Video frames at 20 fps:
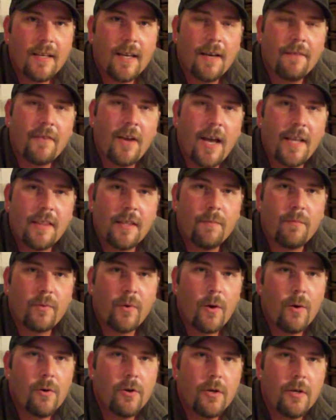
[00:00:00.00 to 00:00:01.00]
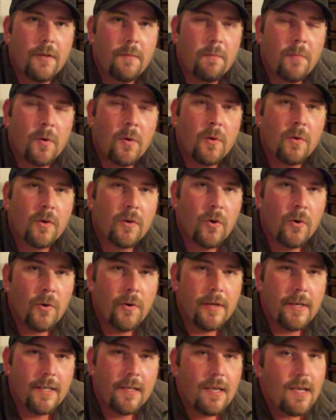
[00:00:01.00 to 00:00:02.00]
I've got the BroHood bowl
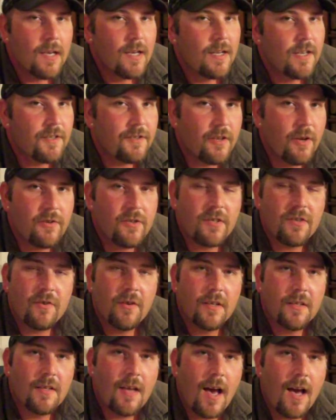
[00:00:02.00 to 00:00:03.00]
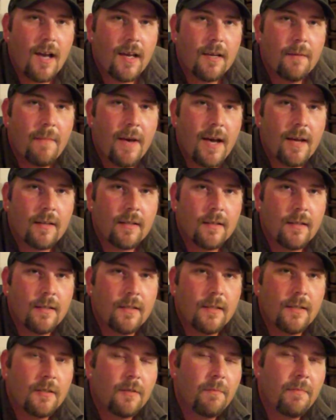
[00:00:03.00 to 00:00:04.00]
going, so just going to talk about it a
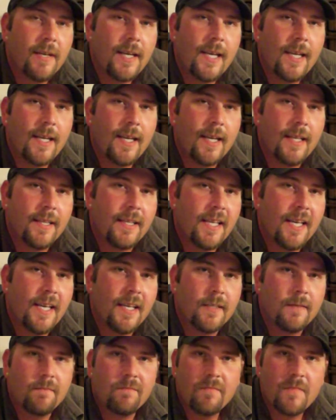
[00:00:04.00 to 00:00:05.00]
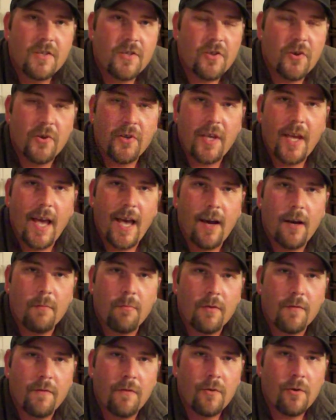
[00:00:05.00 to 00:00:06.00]
little bit and then show you how it
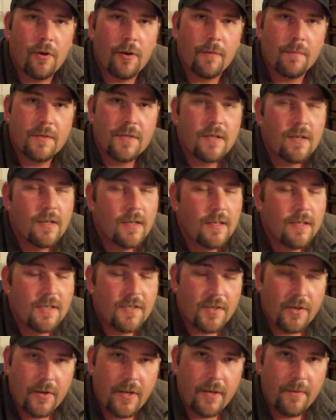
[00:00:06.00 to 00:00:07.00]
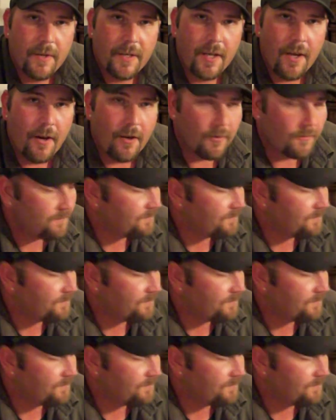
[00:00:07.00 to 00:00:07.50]
performs. So here we go.